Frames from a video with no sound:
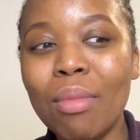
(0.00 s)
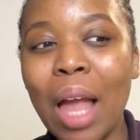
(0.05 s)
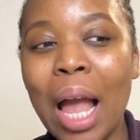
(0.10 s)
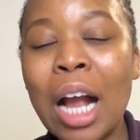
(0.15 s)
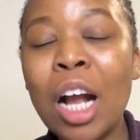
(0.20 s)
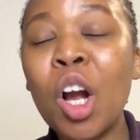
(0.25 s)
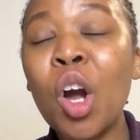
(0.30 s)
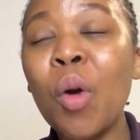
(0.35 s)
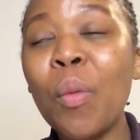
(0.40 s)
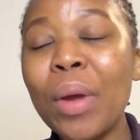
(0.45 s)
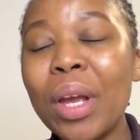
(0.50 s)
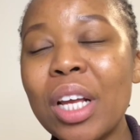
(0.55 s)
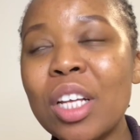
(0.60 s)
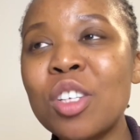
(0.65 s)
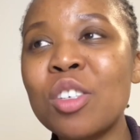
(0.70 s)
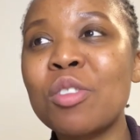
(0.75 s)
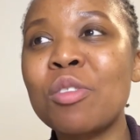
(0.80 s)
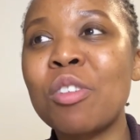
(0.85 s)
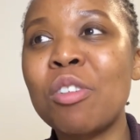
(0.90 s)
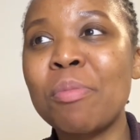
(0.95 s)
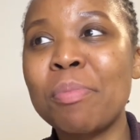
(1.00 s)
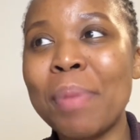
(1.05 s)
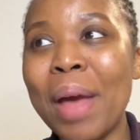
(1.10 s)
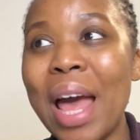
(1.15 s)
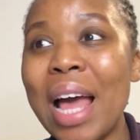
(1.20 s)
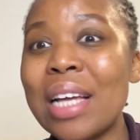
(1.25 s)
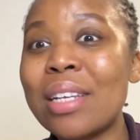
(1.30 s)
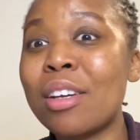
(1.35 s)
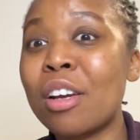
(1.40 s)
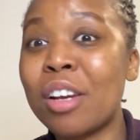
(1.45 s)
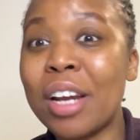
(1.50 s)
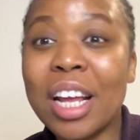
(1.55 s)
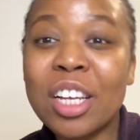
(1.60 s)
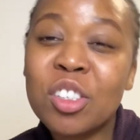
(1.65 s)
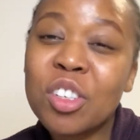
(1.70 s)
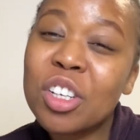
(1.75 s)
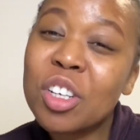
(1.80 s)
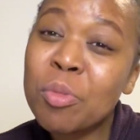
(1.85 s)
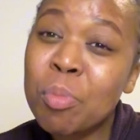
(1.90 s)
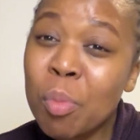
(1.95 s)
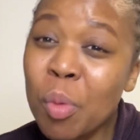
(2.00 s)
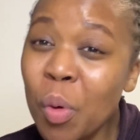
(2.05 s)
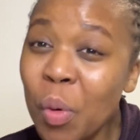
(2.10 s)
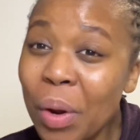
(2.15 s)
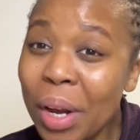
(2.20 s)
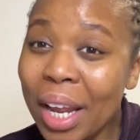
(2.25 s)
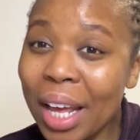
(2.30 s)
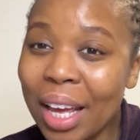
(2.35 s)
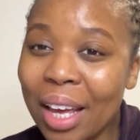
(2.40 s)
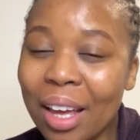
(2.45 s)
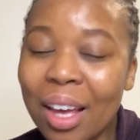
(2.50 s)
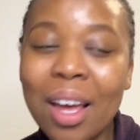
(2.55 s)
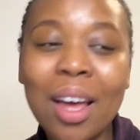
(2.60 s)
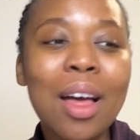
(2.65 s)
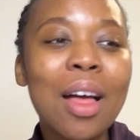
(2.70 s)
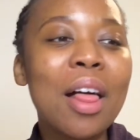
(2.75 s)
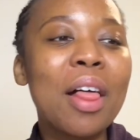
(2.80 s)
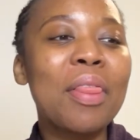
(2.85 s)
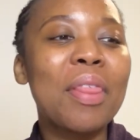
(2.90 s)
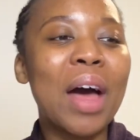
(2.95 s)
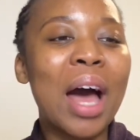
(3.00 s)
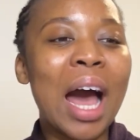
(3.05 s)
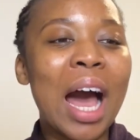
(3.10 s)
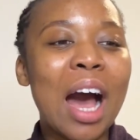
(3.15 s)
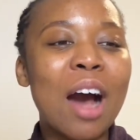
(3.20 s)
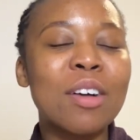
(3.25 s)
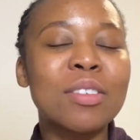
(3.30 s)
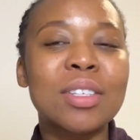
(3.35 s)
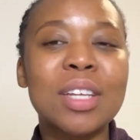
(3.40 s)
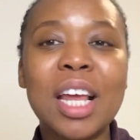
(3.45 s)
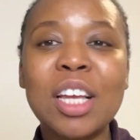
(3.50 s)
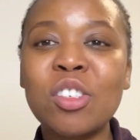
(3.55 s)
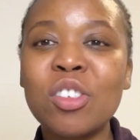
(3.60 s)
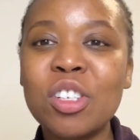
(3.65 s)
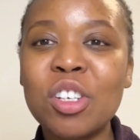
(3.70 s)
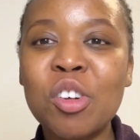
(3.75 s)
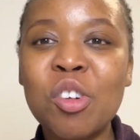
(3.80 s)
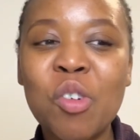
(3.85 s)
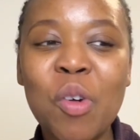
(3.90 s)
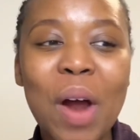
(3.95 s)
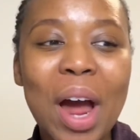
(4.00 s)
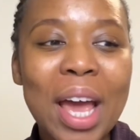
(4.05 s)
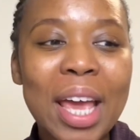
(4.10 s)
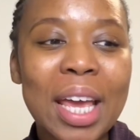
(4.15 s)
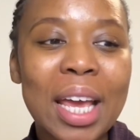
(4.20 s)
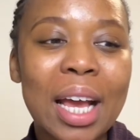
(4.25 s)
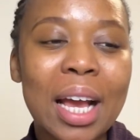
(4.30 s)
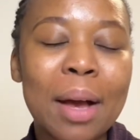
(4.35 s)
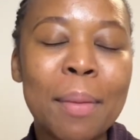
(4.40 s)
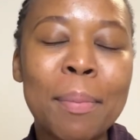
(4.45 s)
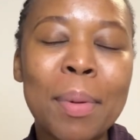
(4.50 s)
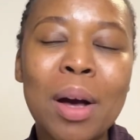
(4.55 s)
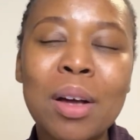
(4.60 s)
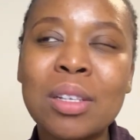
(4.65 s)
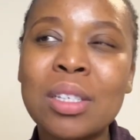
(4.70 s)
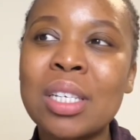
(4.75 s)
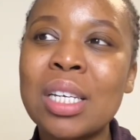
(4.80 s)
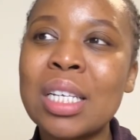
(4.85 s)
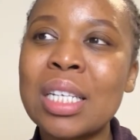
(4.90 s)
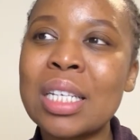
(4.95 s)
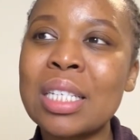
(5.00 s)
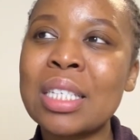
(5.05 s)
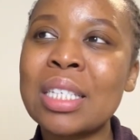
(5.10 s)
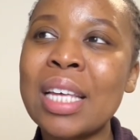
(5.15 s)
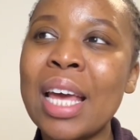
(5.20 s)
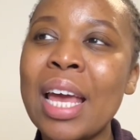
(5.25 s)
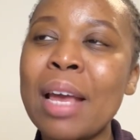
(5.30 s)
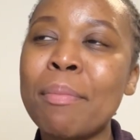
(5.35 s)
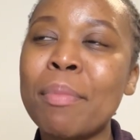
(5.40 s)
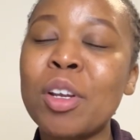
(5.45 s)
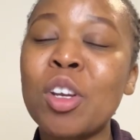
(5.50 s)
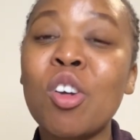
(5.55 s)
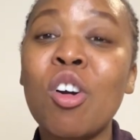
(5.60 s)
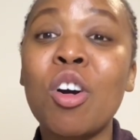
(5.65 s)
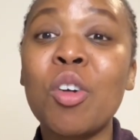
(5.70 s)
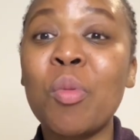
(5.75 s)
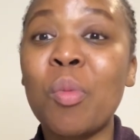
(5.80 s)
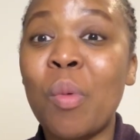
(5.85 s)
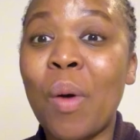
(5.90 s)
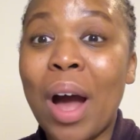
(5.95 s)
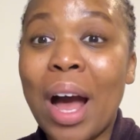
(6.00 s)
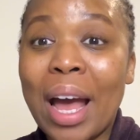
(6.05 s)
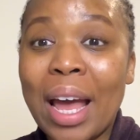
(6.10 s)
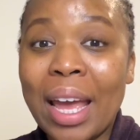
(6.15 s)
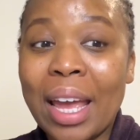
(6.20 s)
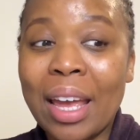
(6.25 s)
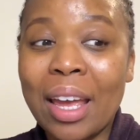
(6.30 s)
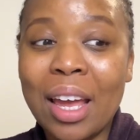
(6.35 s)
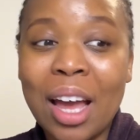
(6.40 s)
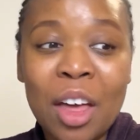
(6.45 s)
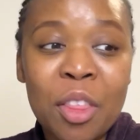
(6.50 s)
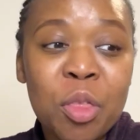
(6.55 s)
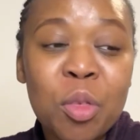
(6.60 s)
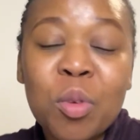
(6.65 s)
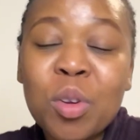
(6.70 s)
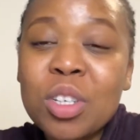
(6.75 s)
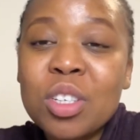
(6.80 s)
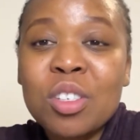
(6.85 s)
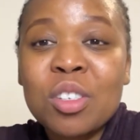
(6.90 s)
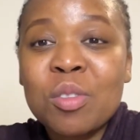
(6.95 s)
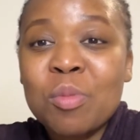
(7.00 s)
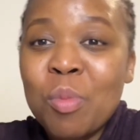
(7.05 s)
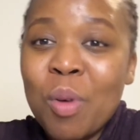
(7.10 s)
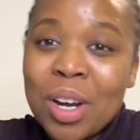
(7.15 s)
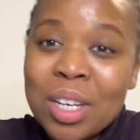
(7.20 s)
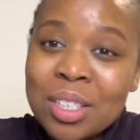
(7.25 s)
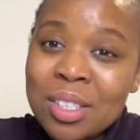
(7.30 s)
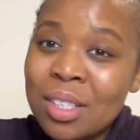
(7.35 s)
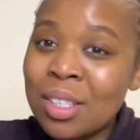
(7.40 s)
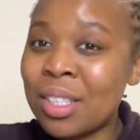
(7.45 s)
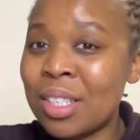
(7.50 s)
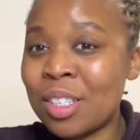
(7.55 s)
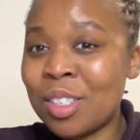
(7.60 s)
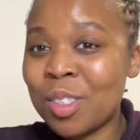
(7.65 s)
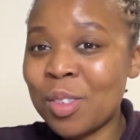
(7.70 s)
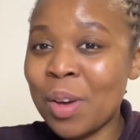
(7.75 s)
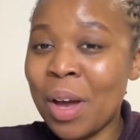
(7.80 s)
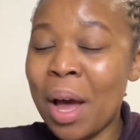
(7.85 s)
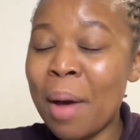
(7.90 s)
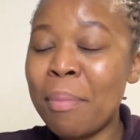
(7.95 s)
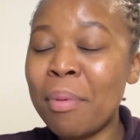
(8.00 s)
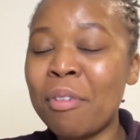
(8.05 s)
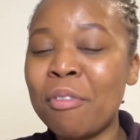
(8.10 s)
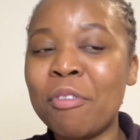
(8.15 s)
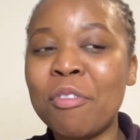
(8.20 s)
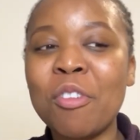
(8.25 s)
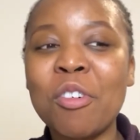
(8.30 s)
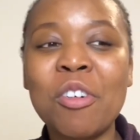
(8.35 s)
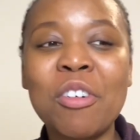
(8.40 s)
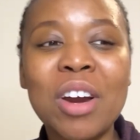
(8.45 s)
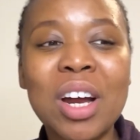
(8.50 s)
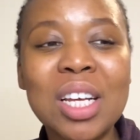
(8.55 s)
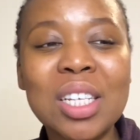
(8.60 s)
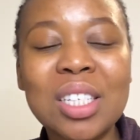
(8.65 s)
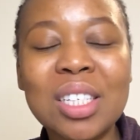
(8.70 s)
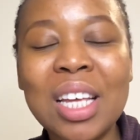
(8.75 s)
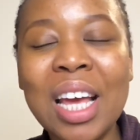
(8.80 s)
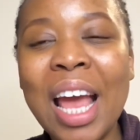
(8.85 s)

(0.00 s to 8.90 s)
going to bed and actually mourning the house and actually crying about it and saying, but God, why? I thought you wanted this to happen for us.